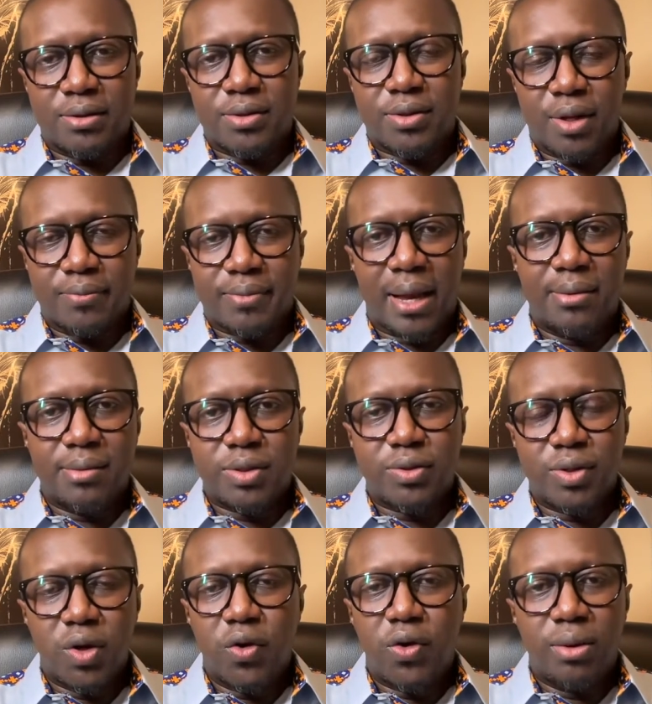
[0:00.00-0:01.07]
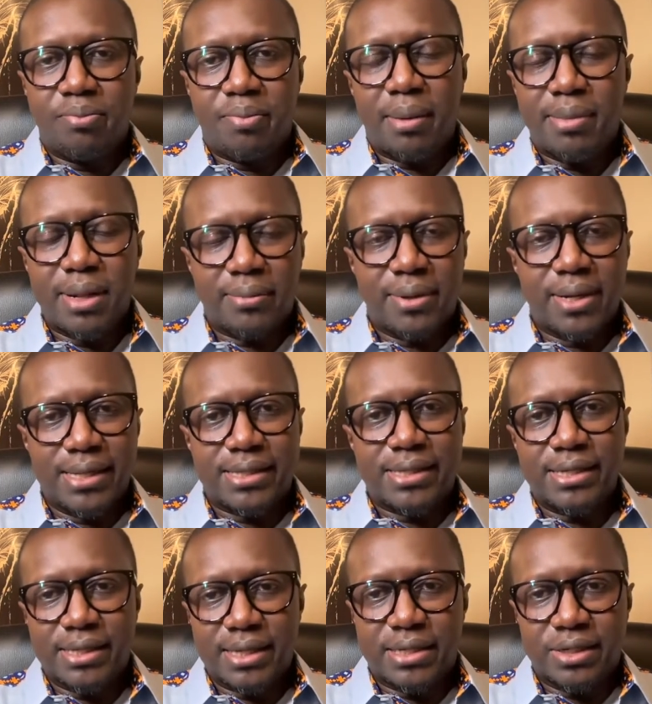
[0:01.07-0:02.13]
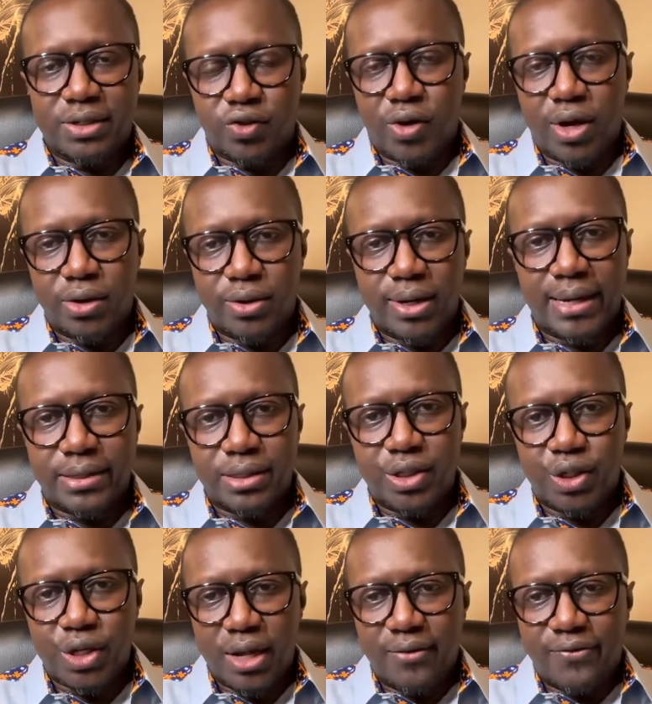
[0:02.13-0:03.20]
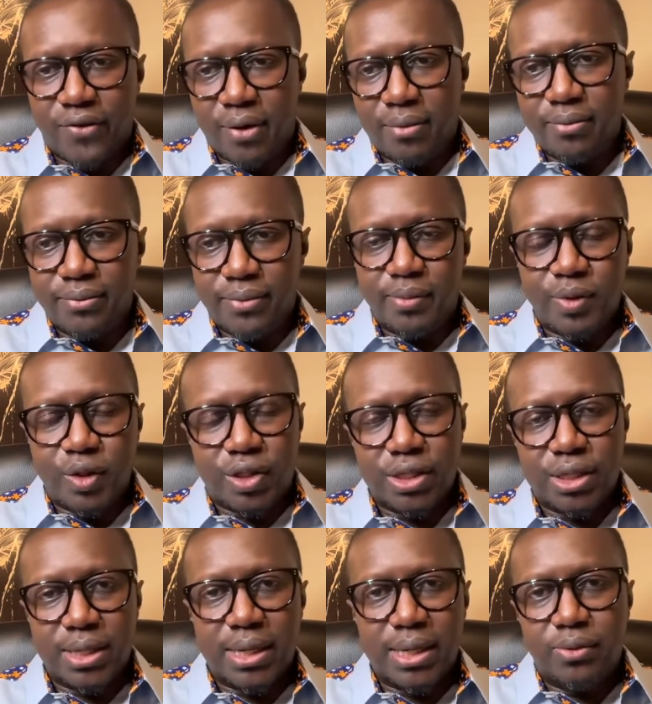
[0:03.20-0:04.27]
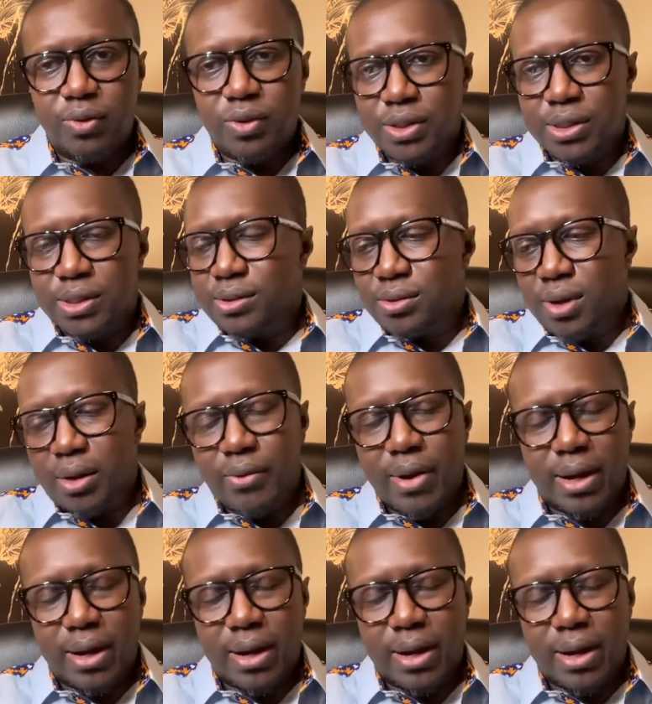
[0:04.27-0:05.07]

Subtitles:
Sometimes you would go in public places and trying to get the gel from the machine and you would just not